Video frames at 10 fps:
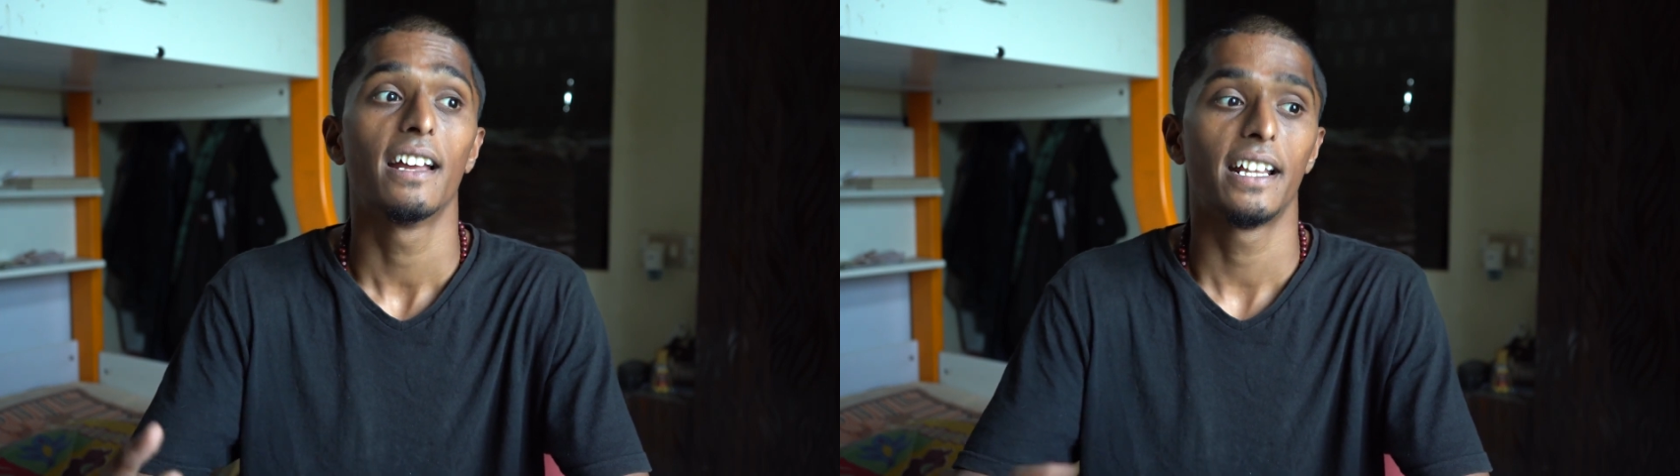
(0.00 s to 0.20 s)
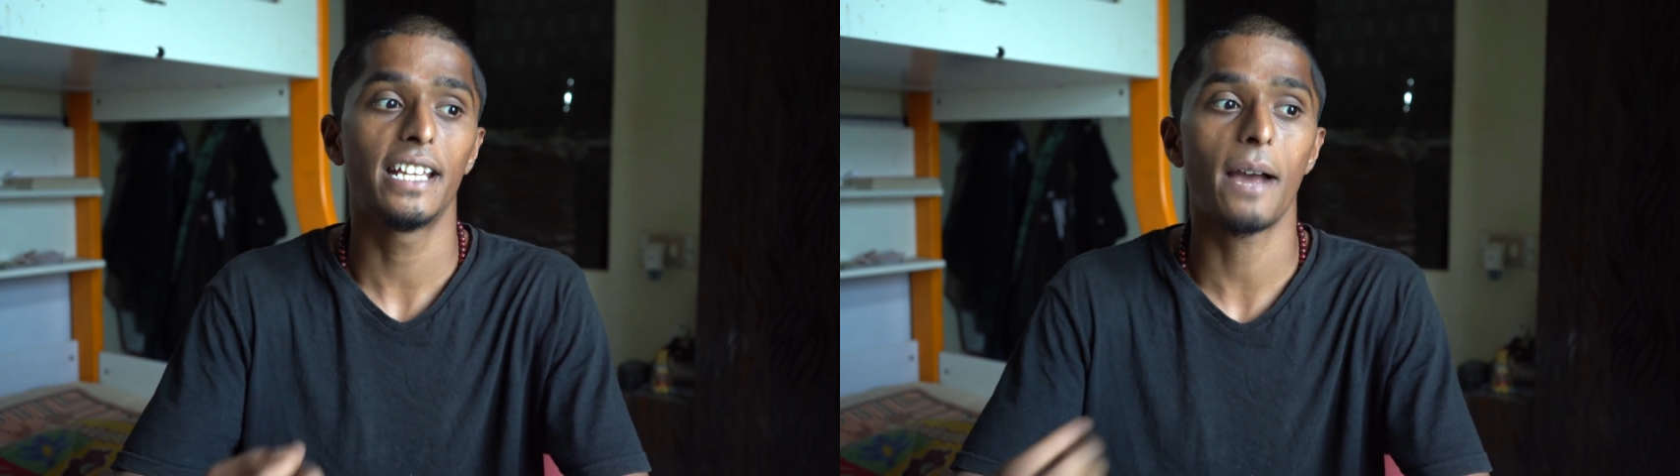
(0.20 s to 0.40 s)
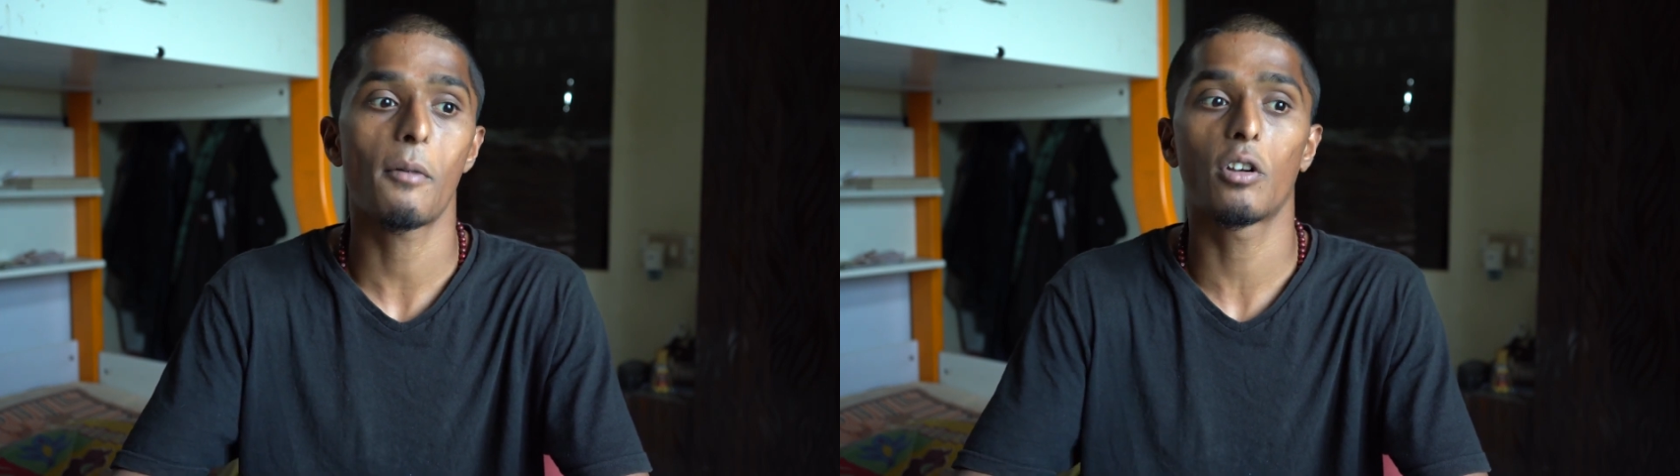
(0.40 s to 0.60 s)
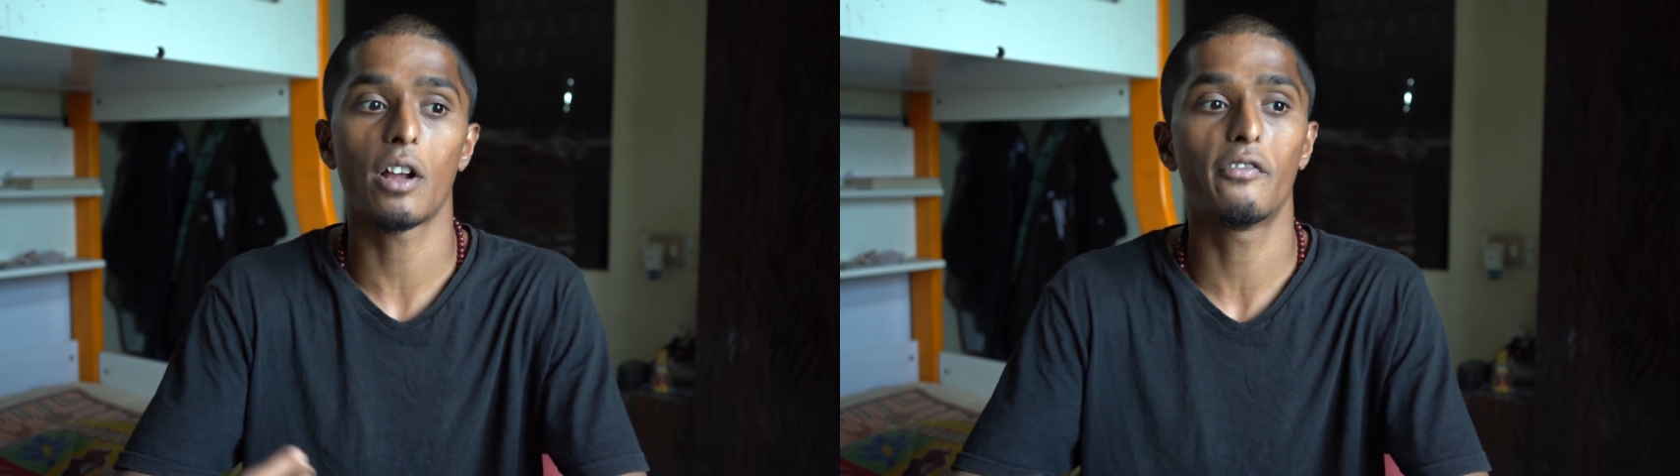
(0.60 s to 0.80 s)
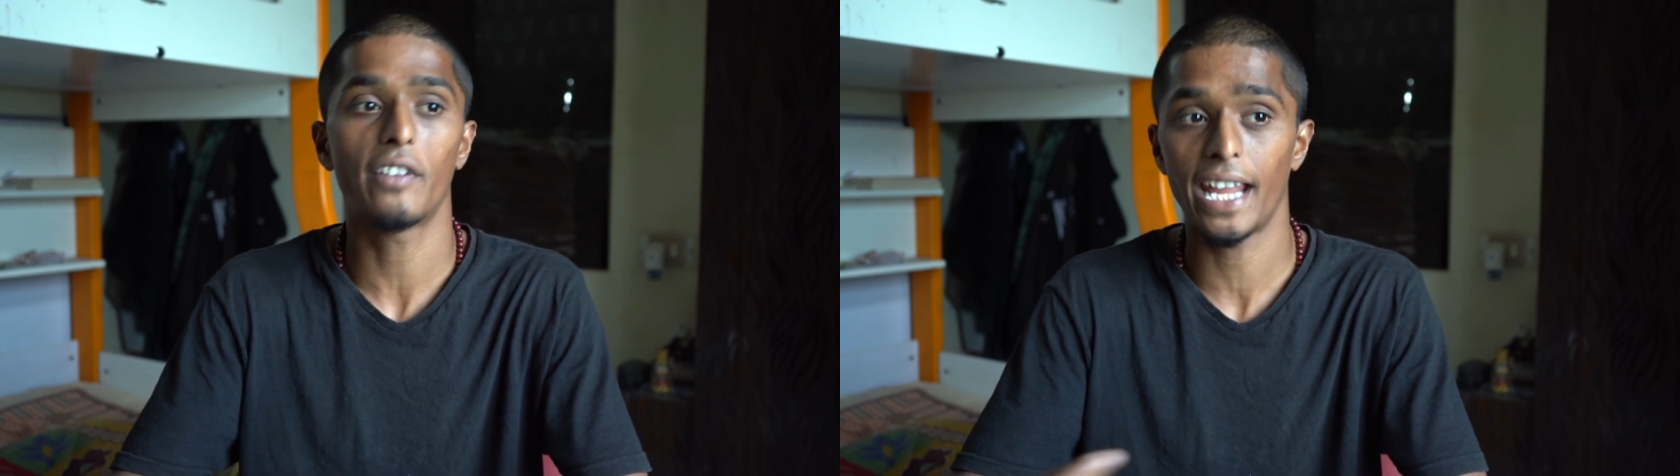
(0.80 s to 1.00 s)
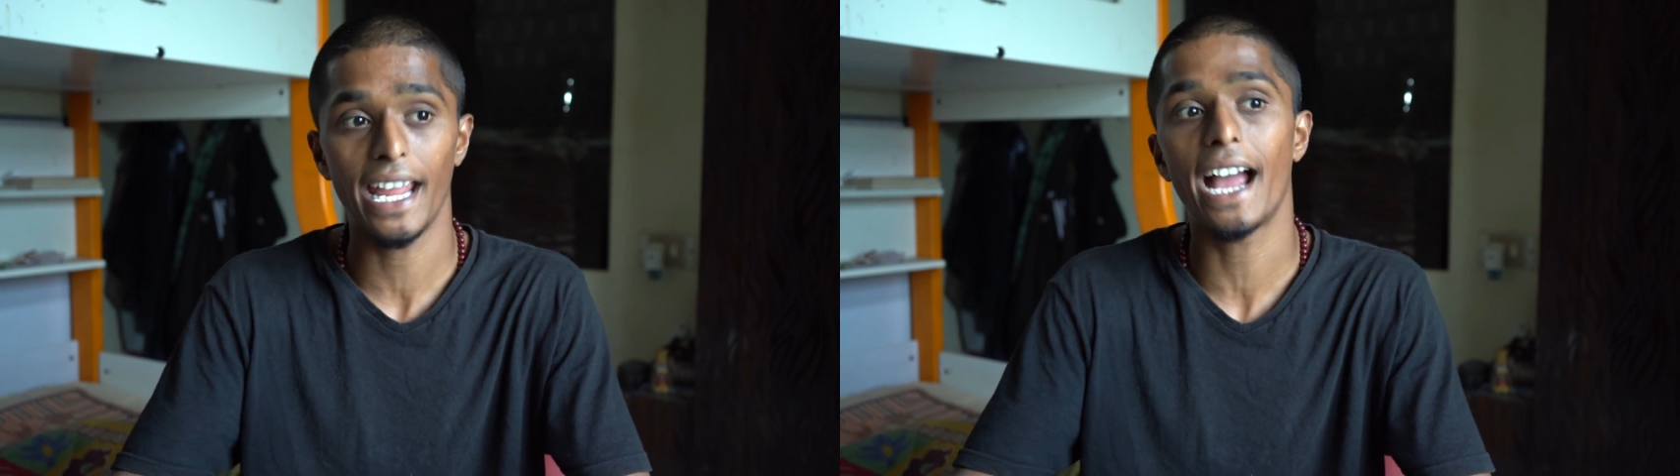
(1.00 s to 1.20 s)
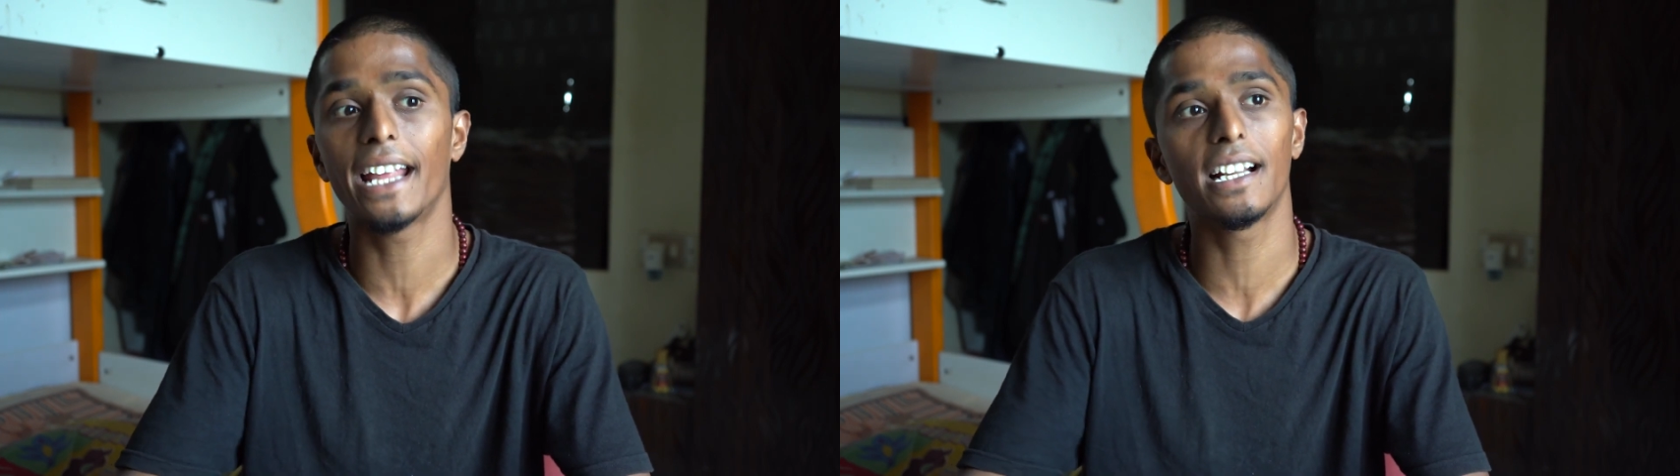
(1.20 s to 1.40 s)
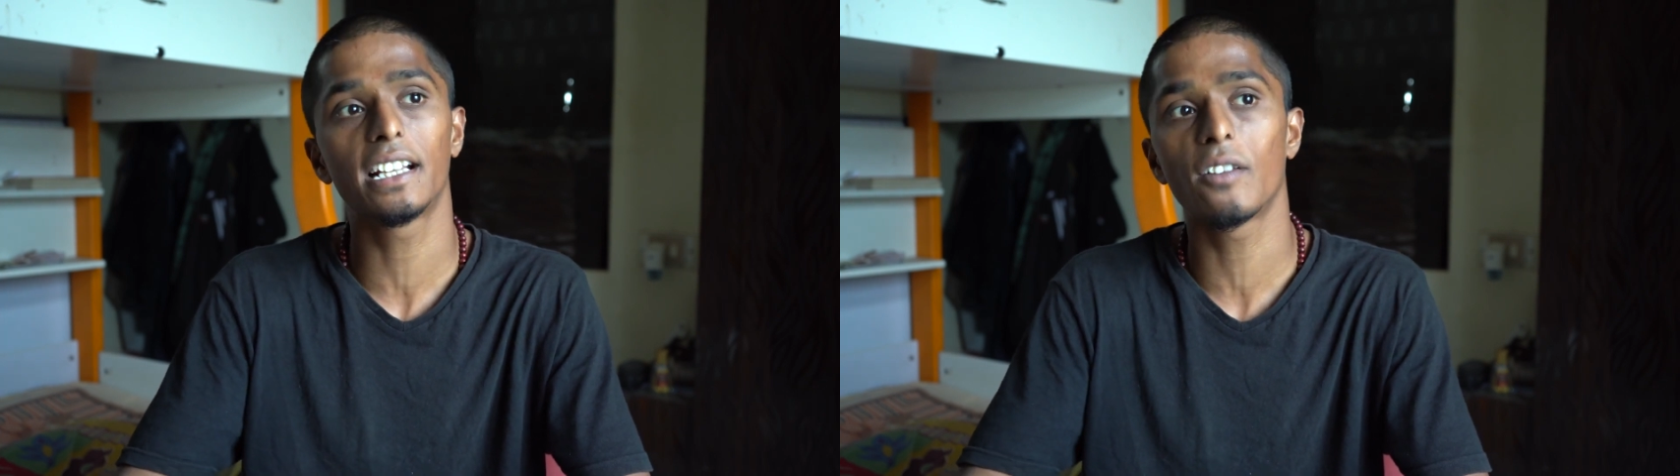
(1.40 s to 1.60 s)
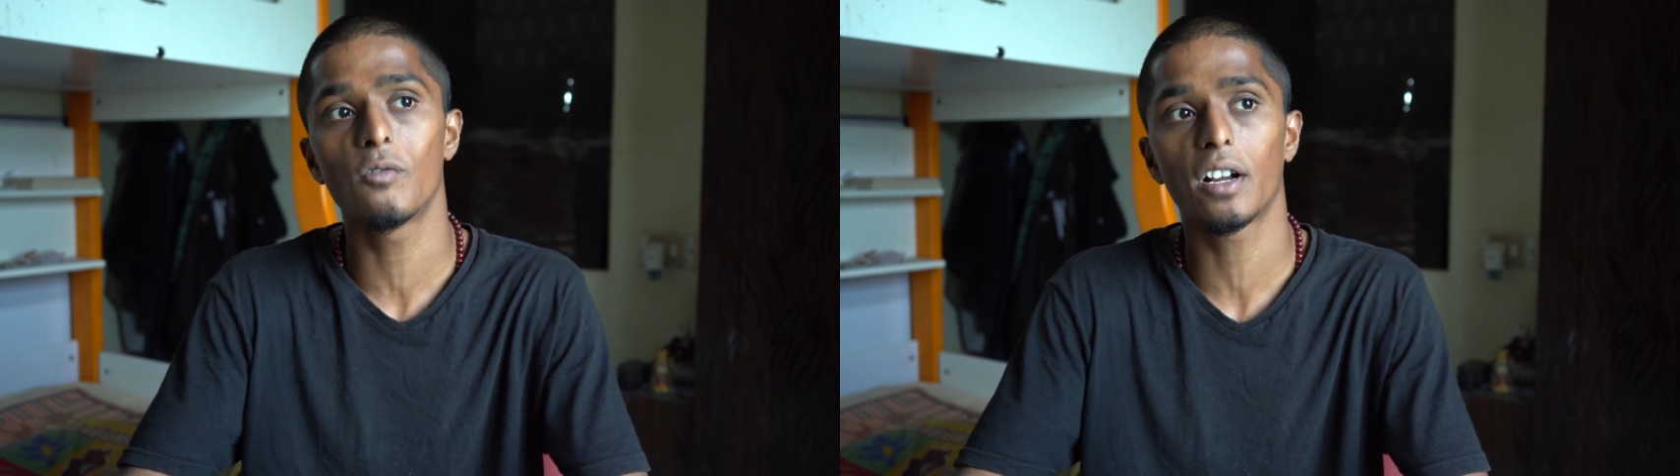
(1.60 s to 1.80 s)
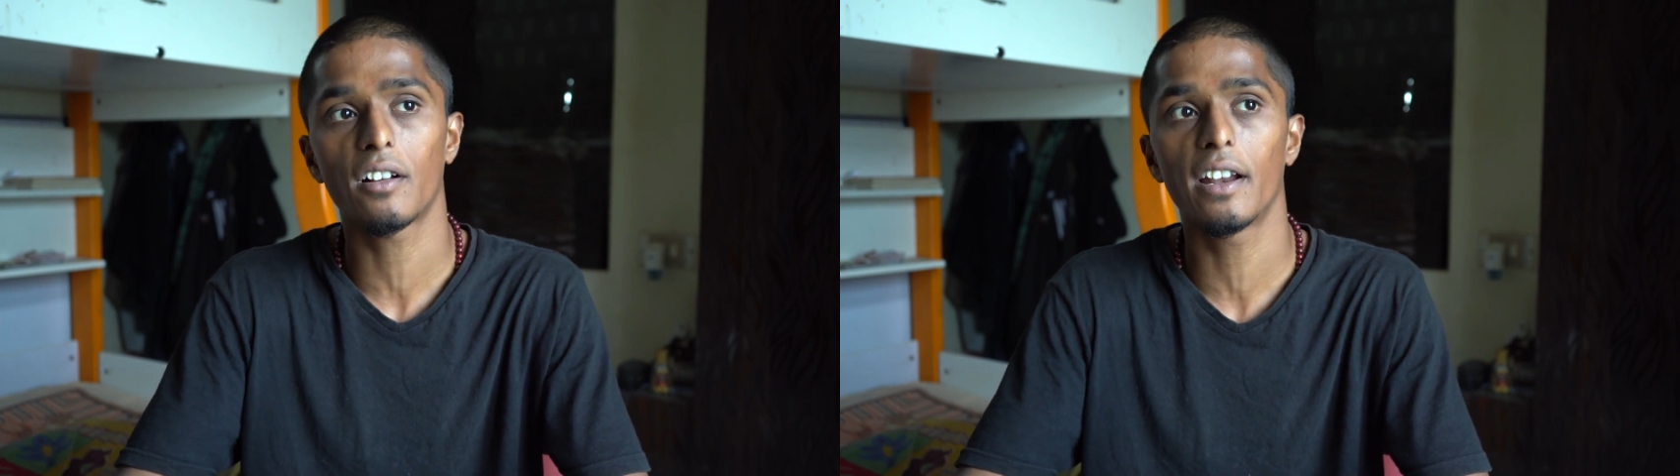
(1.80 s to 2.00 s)
the amount of AI that can
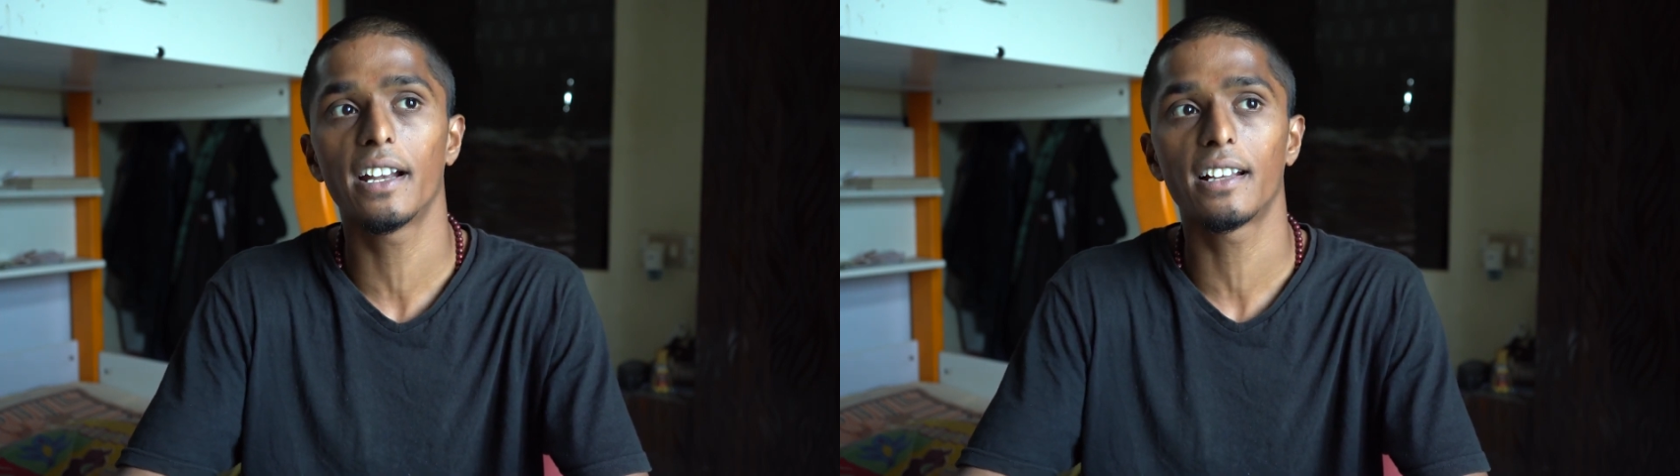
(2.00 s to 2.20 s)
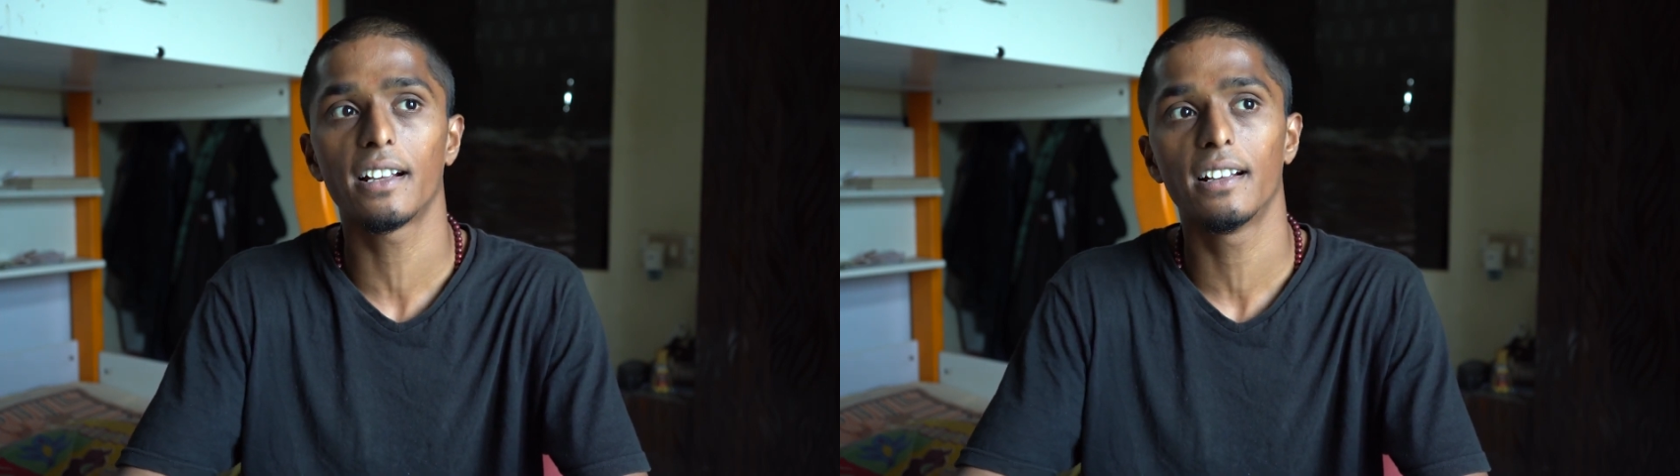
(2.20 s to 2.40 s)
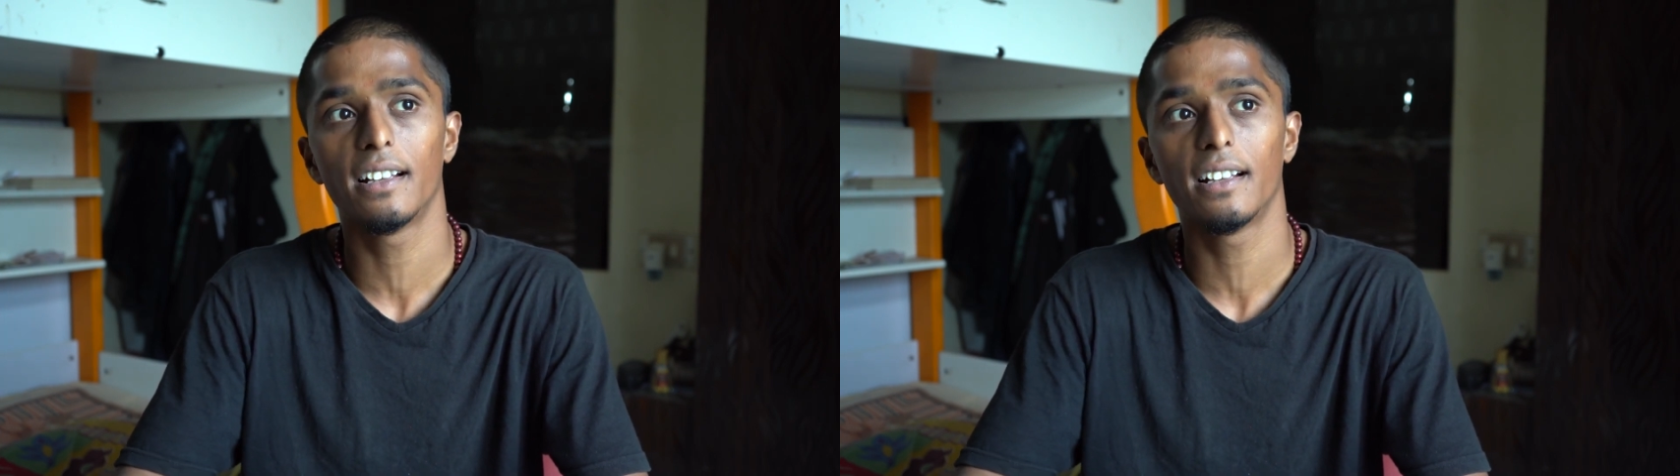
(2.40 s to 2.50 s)
work on it